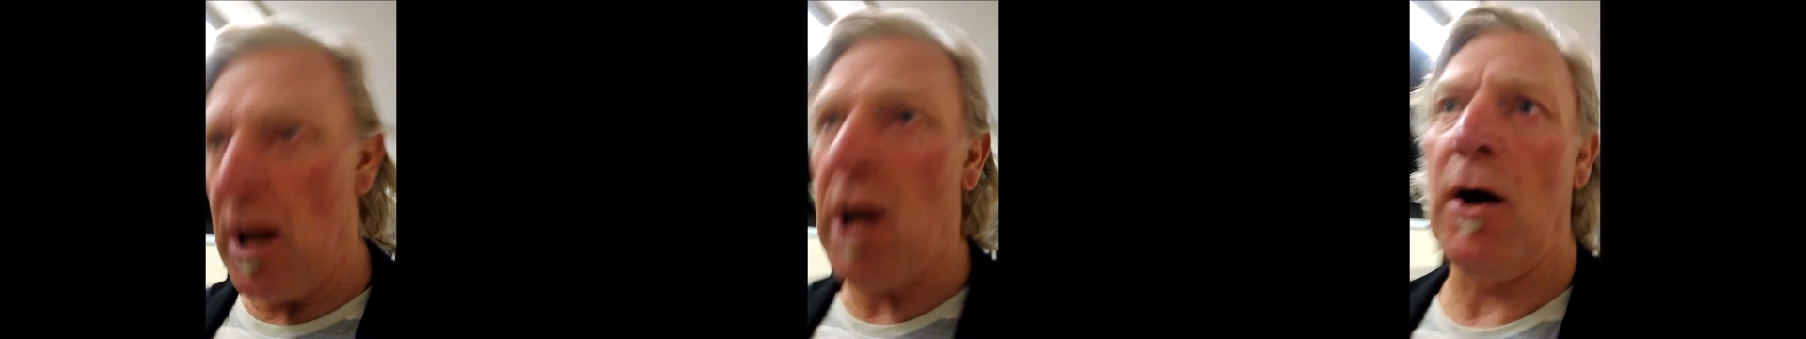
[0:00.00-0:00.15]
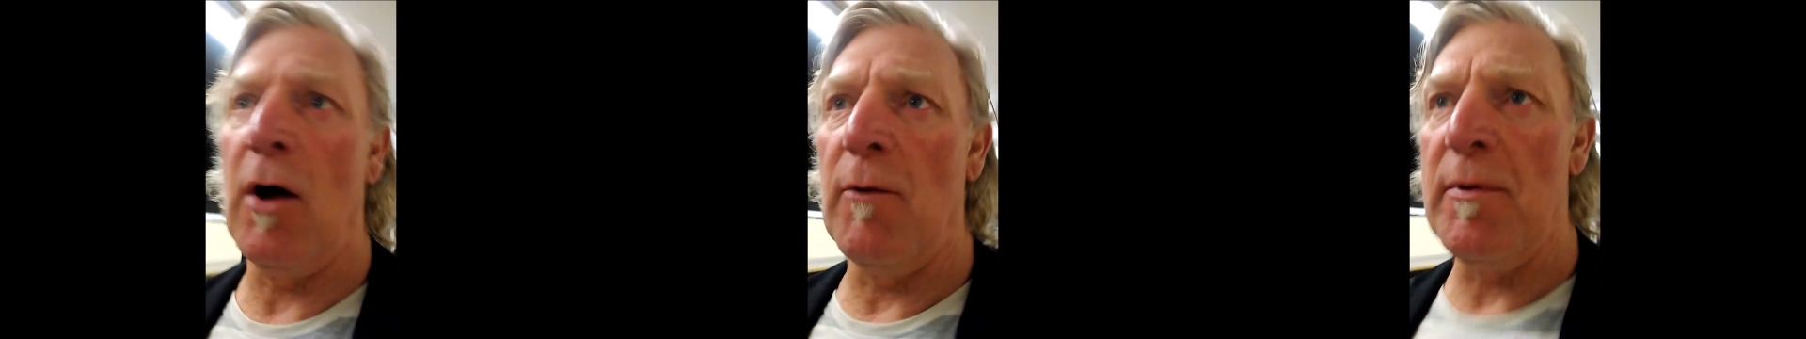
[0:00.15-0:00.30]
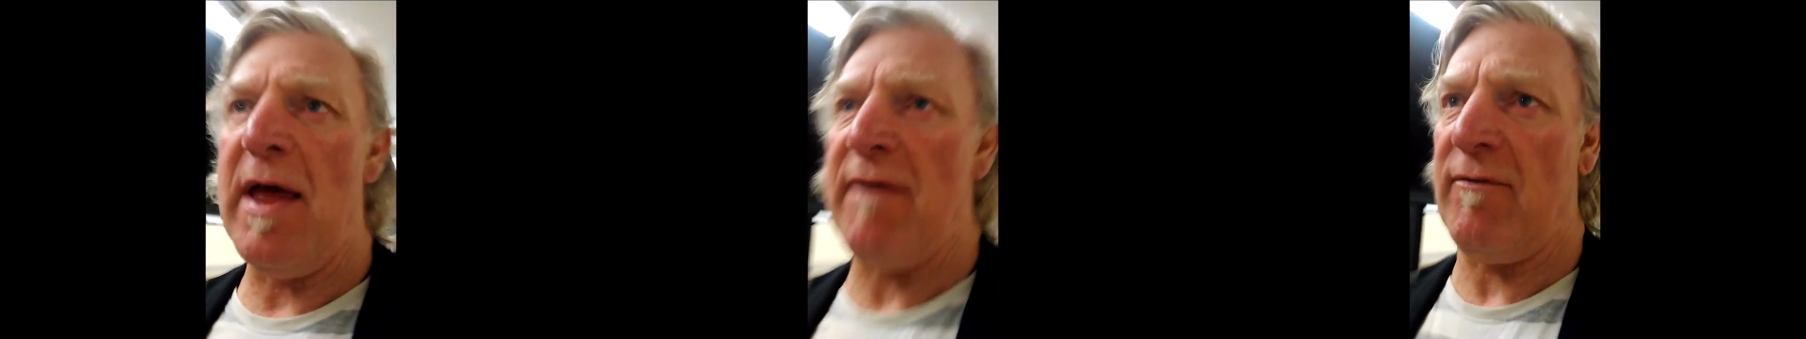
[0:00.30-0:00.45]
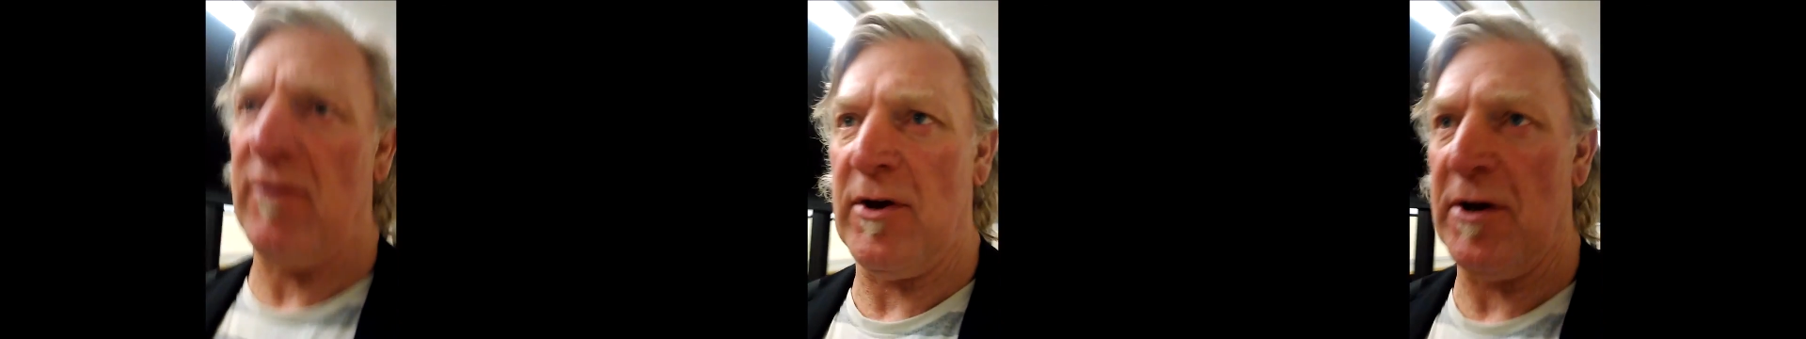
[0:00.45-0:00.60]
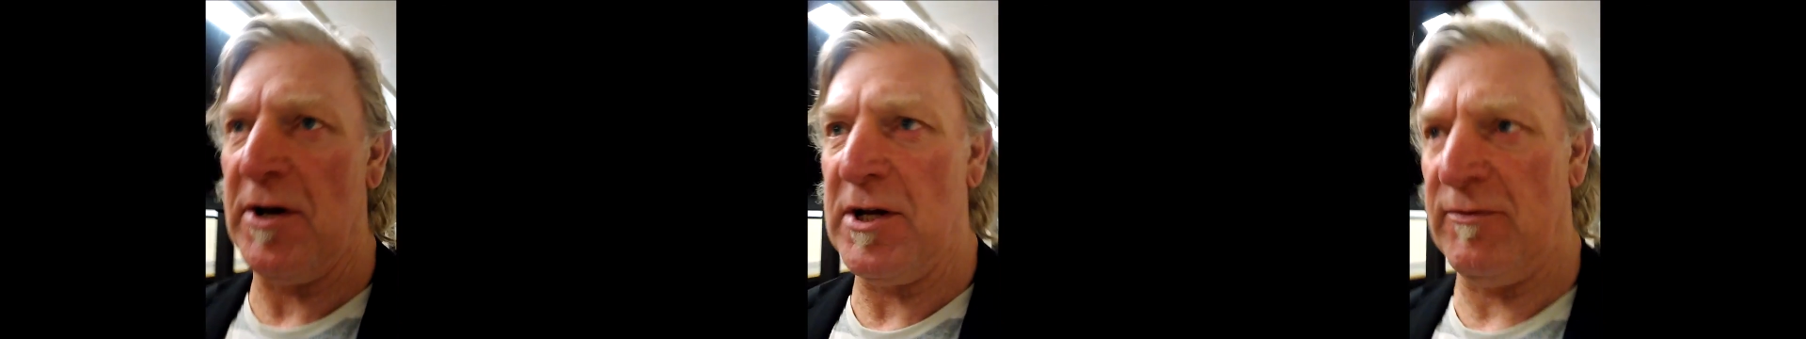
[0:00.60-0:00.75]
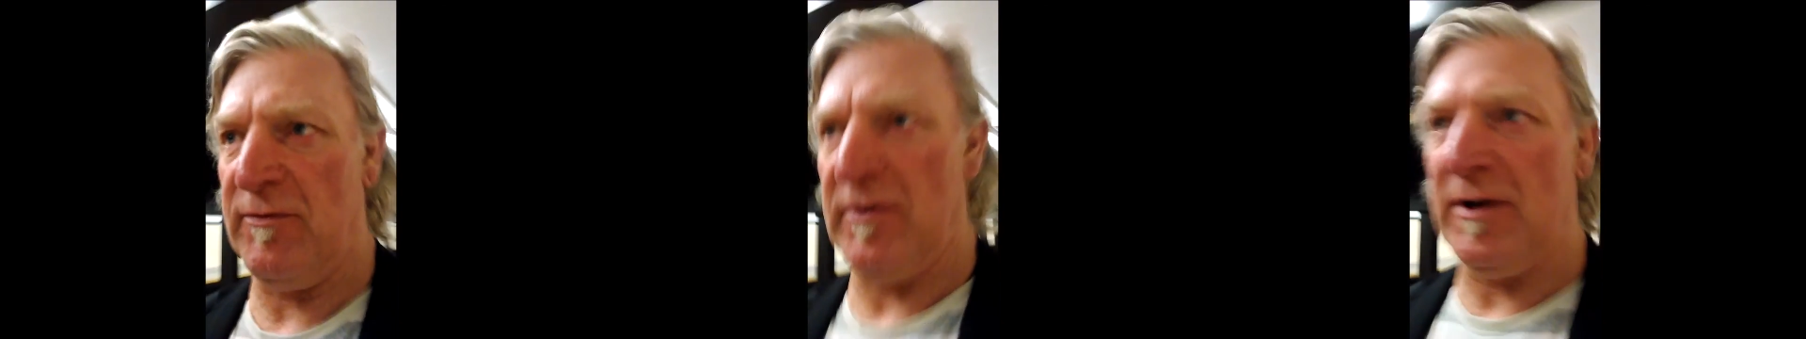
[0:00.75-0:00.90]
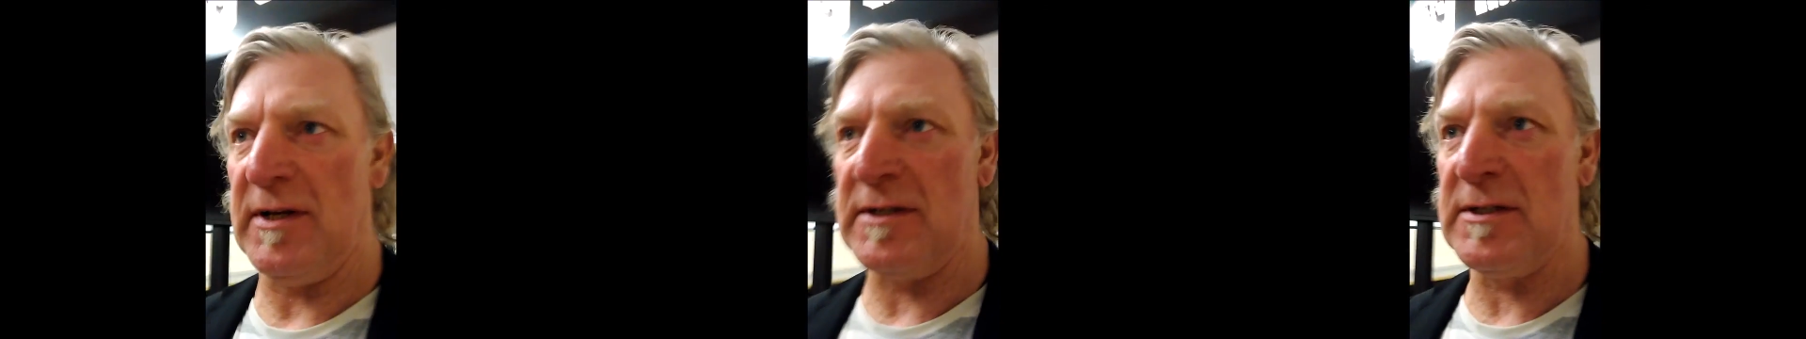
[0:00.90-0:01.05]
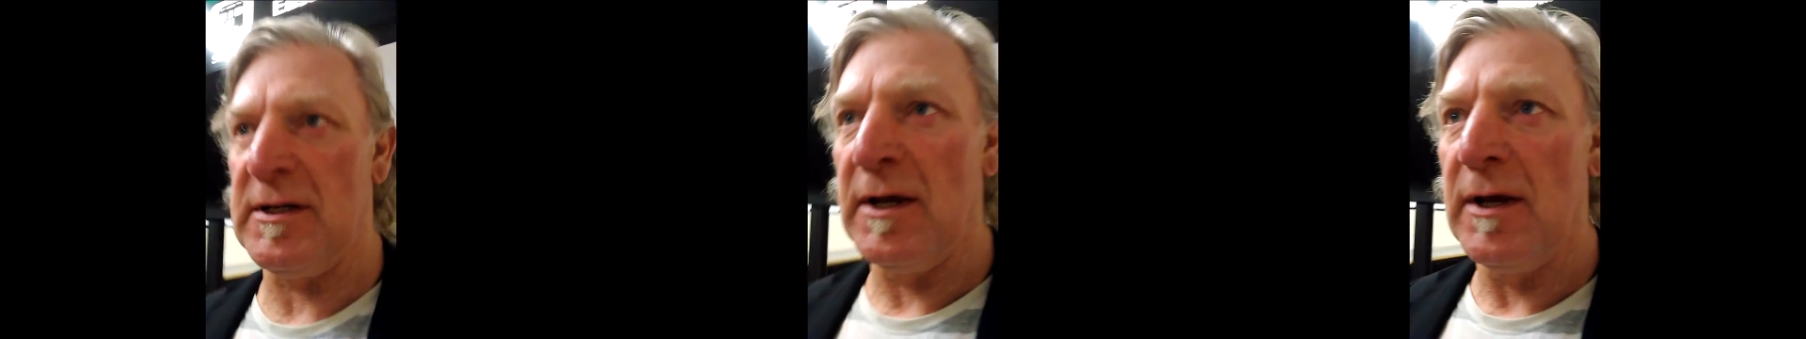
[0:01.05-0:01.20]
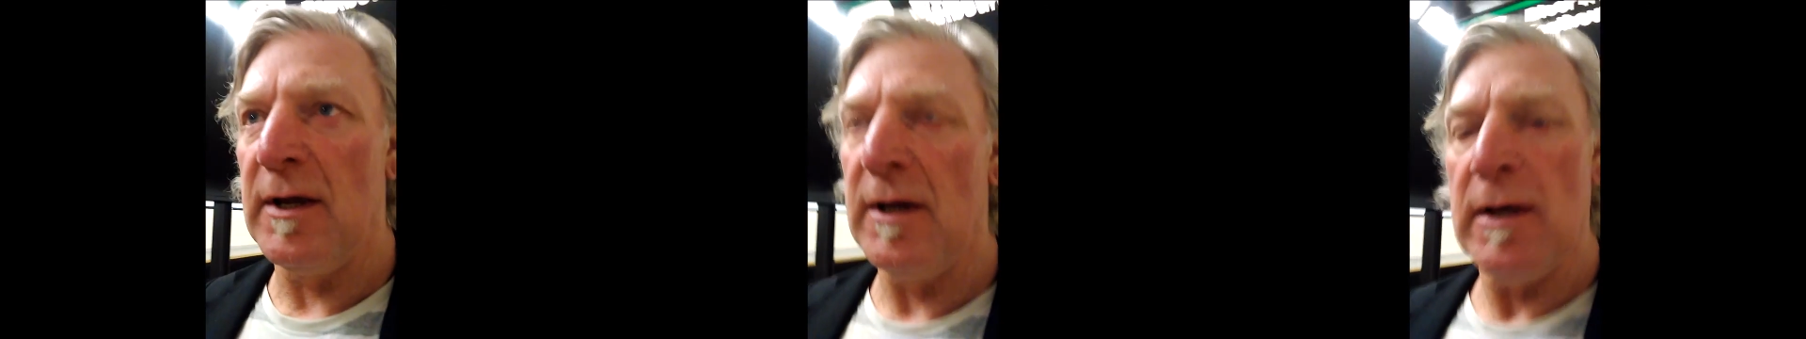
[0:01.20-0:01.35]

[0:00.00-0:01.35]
"Oh, I've never heard of it."